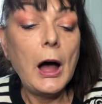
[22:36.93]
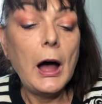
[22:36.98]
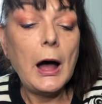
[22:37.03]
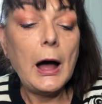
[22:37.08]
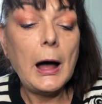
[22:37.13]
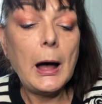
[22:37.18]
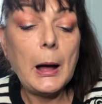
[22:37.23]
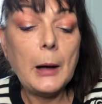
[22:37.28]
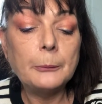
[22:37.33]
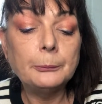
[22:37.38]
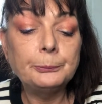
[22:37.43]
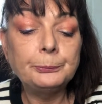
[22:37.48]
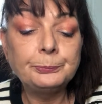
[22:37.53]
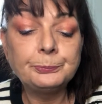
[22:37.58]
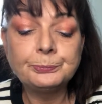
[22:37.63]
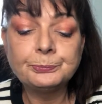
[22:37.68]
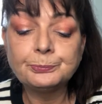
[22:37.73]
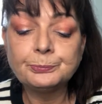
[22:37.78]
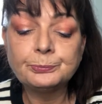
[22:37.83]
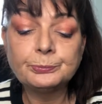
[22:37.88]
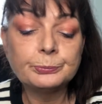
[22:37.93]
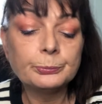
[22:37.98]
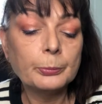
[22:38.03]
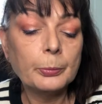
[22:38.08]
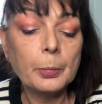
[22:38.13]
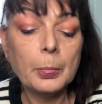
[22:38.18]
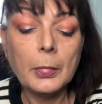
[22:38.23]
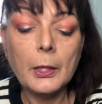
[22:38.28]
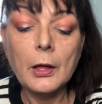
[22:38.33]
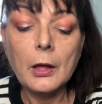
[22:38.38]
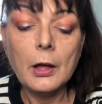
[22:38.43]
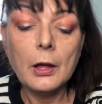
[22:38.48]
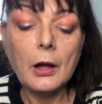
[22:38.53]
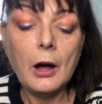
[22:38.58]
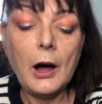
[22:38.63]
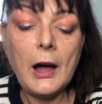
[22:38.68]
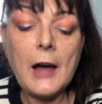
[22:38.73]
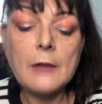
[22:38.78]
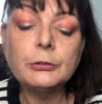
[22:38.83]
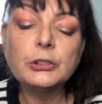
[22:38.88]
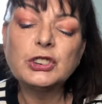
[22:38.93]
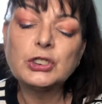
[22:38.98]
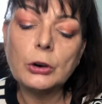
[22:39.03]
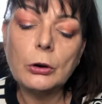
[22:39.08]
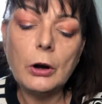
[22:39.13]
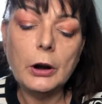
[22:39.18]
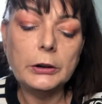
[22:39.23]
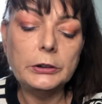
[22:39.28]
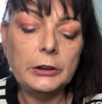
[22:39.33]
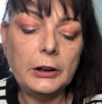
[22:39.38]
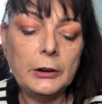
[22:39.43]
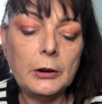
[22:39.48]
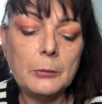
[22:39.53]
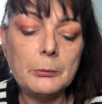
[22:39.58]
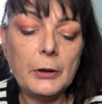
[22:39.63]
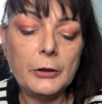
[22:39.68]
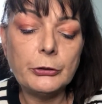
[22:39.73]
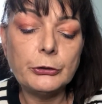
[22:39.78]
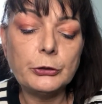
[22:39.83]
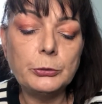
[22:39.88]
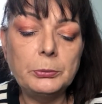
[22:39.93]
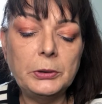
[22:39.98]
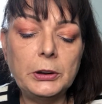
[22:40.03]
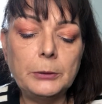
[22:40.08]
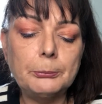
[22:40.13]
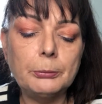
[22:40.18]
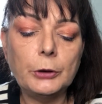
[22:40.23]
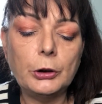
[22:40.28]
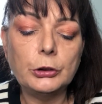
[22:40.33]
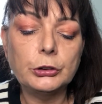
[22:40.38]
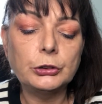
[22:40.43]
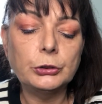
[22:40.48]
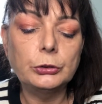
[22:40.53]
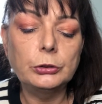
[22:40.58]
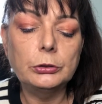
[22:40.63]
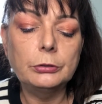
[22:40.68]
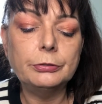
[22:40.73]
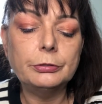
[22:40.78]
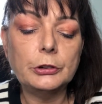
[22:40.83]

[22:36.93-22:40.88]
I haven't tried it yet, I must admit, but I should have.